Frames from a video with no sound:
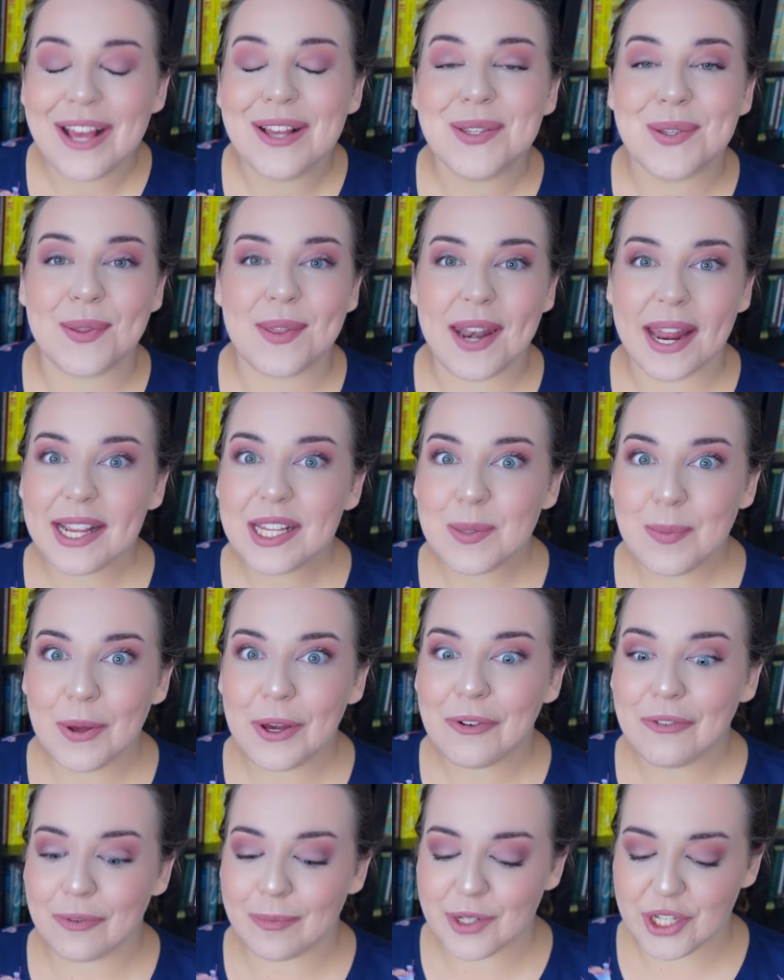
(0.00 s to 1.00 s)
So the next
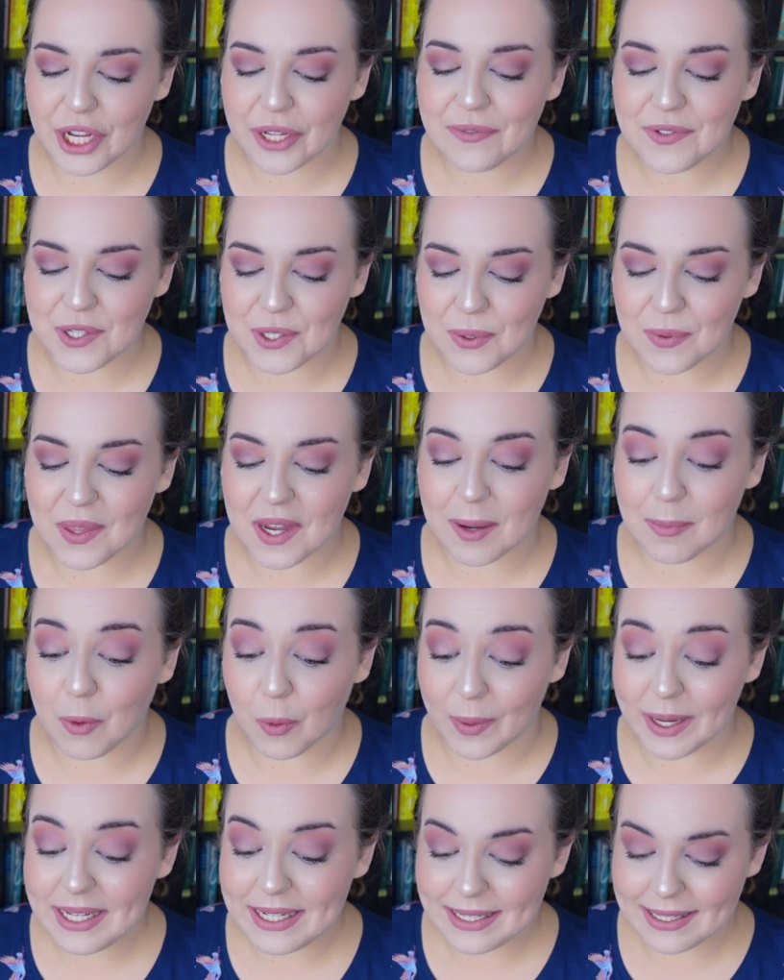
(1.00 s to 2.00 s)
book from shelf 2 that I'm
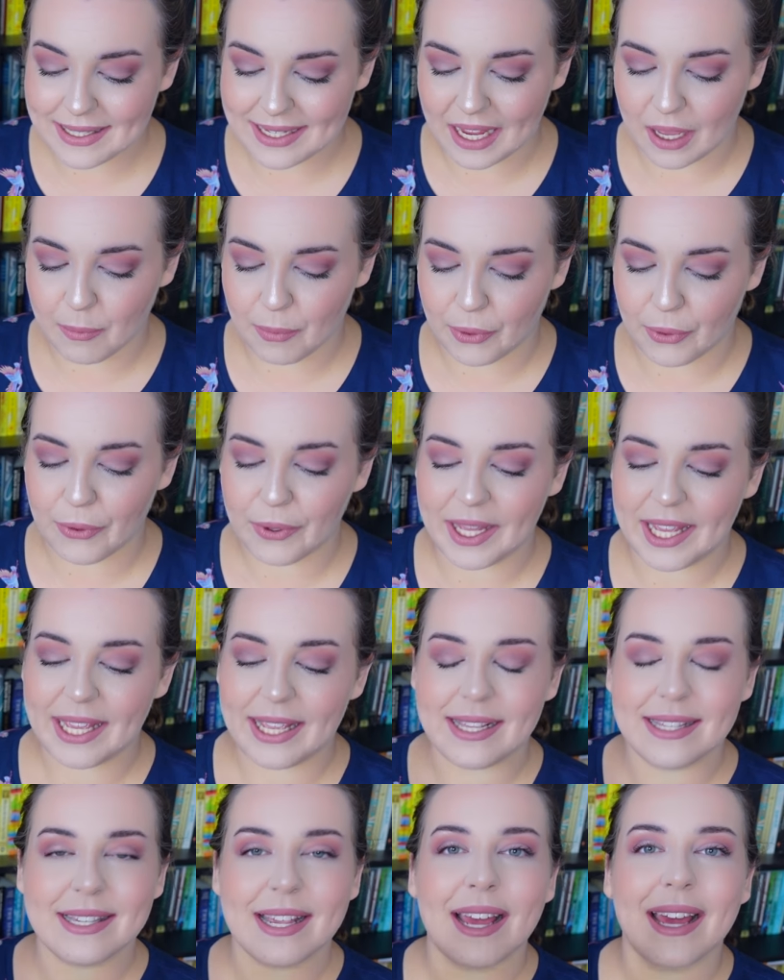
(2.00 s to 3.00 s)
going to sample
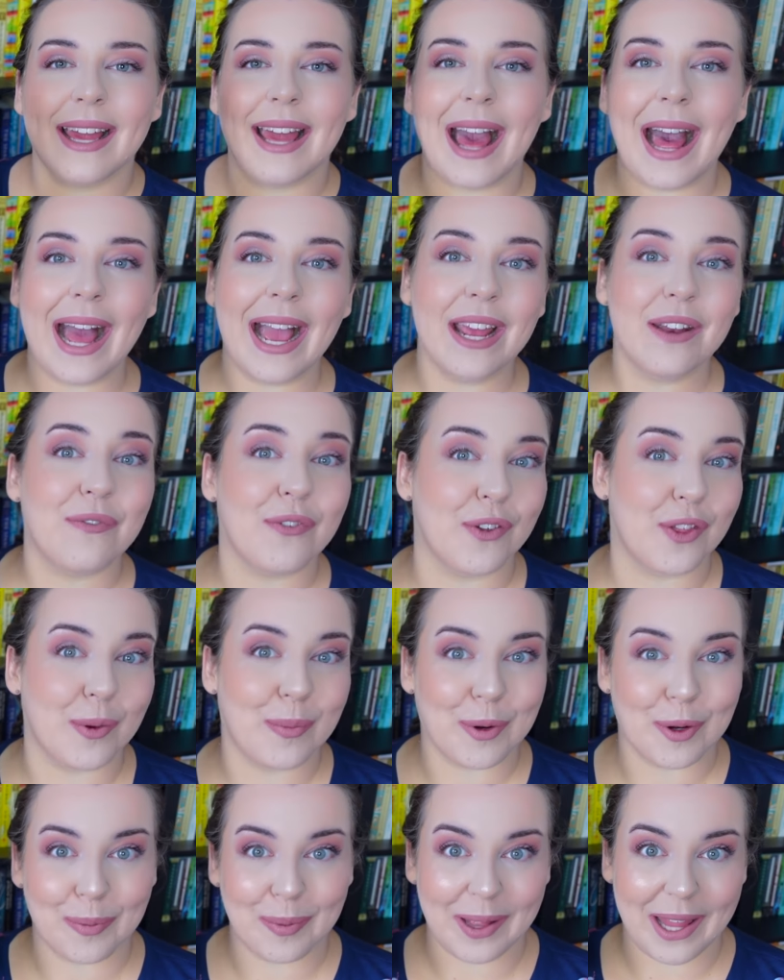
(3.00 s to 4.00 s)
is A Guide for the
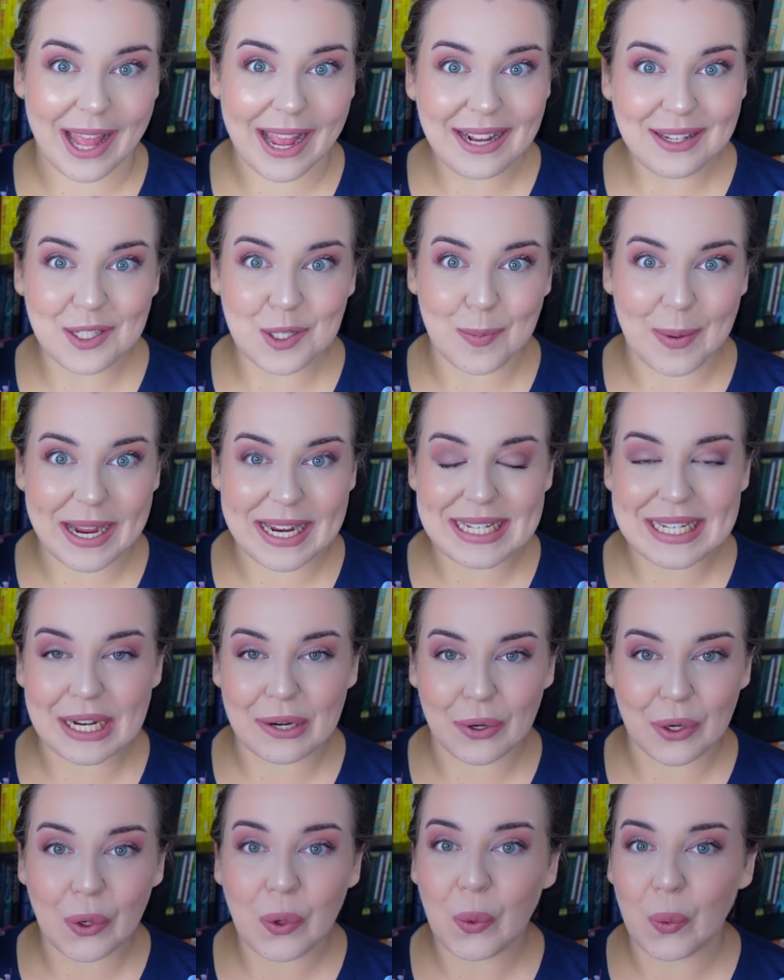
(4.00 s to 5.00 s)
Perplexed by
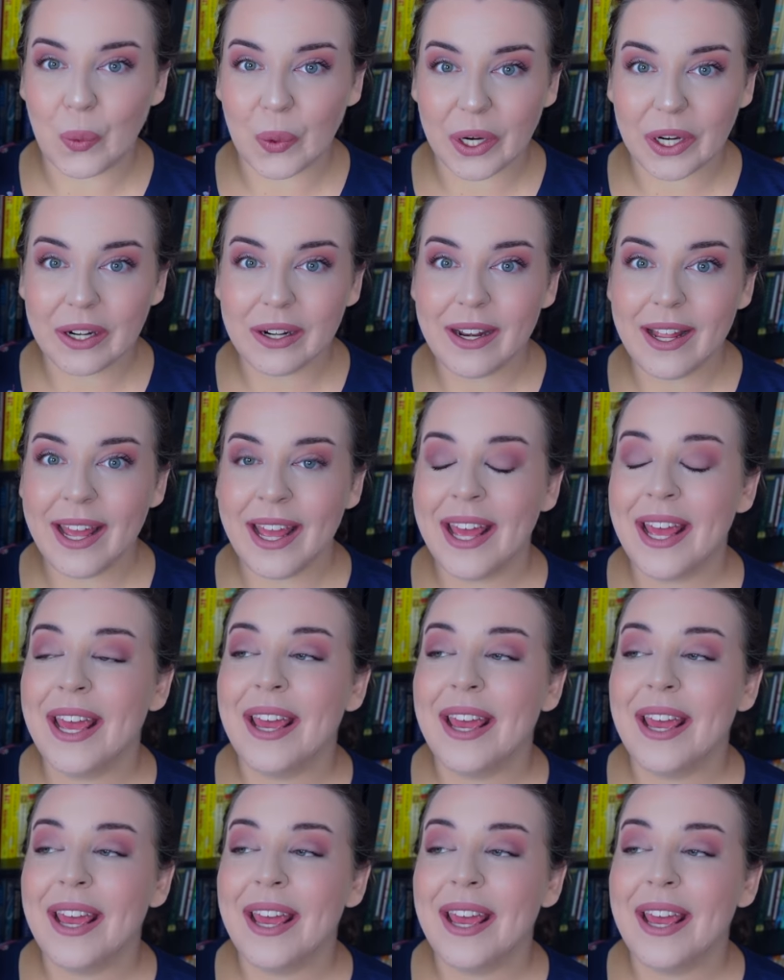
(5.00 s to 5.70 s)
Dara Horn.